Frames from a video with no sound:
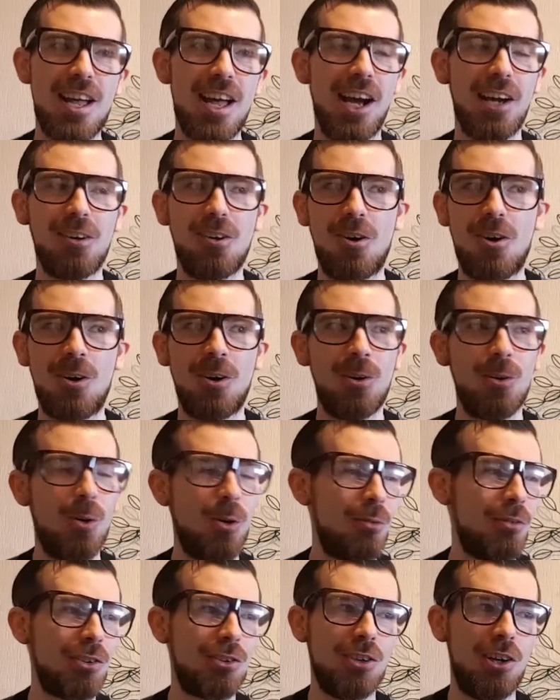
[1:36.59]
and all
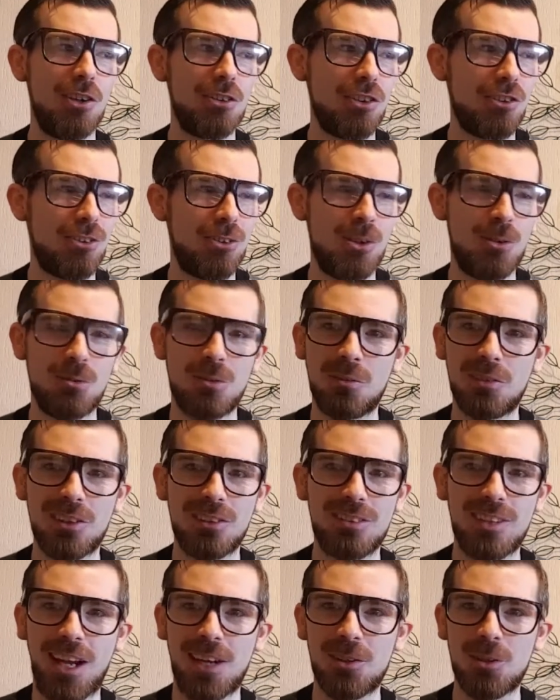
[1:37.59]
other sorts of stuff with his
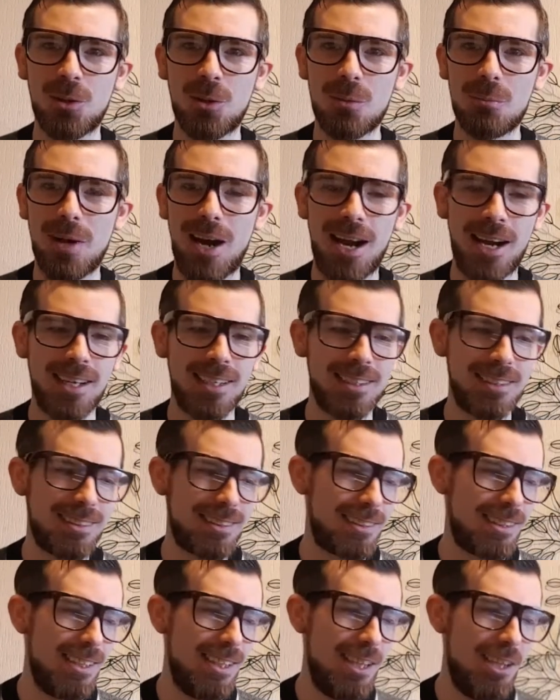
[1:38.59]
stand-up and
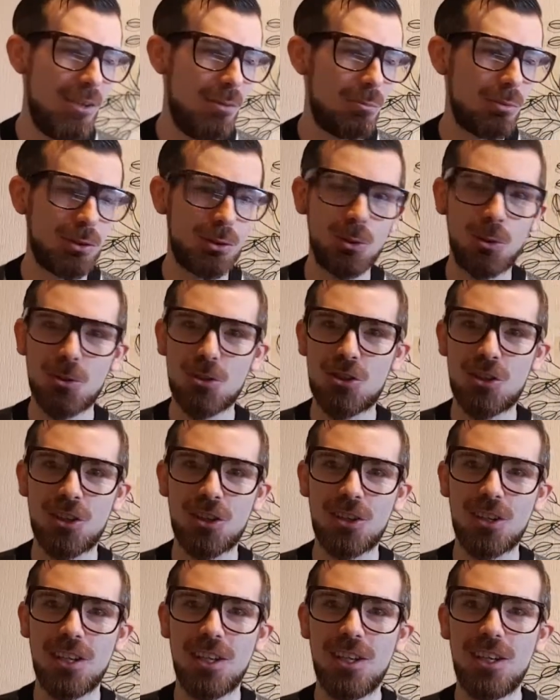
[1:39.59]

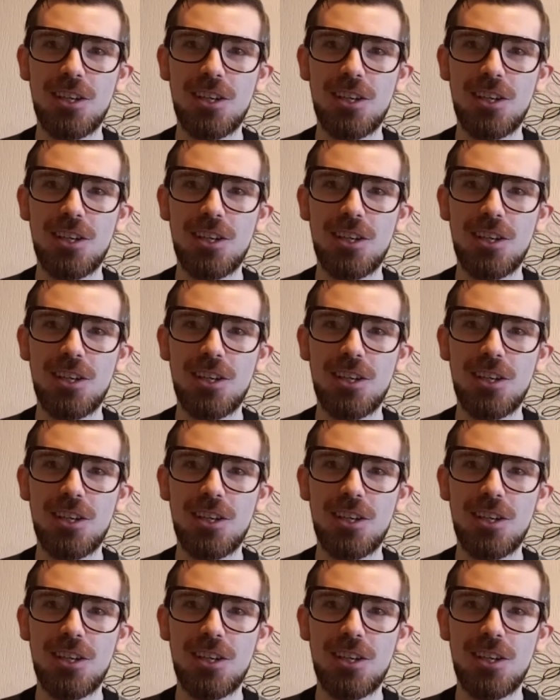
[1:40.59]
production.